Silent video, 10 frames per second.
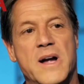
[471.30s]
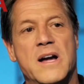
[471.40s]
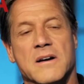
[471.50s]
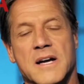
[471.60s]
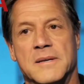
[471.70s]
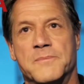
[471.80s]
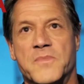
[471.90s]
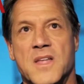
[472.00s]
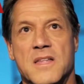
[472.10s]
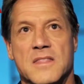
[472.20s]
aware.
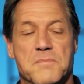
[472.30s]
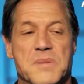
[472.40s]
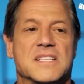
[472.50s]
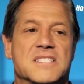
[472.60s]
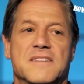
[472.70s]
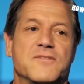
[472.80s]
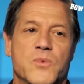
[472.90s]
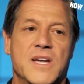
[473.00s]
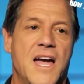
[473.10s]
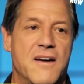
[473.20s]
And the biggest
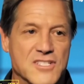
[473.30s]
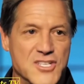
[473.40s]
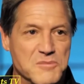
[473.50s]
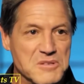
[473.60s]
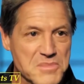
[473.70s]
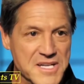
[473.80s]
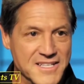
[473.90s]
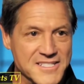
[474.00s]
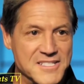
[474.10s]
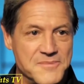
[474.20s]
gift we have as human
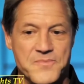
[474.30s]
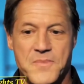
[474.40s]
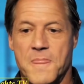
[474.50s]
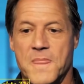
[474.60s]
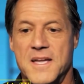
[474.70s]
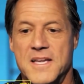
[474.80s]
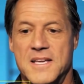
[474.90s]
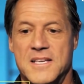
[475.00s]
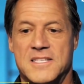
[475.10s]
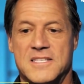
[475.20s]
beings
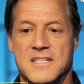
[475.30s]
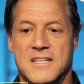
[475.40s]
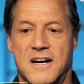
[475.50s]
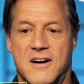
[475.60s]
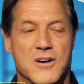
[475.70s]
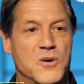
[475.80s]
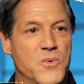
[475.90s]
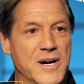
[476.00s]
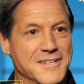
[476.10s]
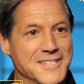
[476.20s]
is our
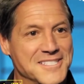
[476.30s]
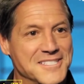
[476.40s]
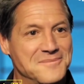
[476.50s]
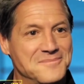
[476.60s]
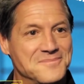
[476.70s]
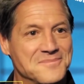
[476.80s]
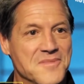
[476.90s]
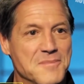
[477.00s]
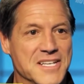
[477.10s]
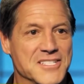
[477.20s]
awareness,
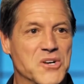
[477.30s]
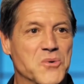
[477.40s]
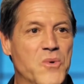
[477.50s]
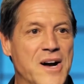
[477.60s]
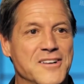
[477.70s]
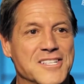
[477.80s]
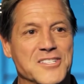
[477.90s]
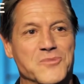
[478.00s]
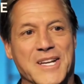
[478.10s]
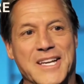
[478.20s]
because
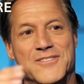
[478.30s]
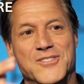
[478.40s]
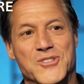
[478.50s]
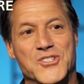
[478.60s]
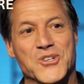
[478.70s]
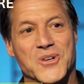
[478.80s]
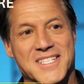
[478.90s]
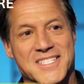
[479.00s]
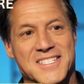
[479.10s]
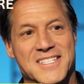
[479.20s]
awareness is what gives you
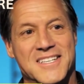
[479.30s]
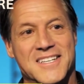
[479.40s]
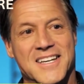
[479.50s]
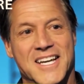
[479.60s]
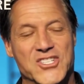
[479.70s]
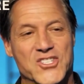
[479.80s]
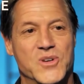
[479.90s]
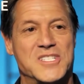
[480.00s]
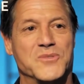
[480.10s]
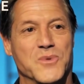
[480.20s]
choice and
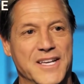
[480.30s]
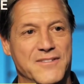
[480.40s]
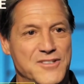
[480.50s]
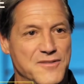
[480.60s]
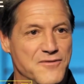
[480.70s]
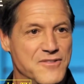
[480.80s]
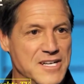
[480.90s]
choice is what gives you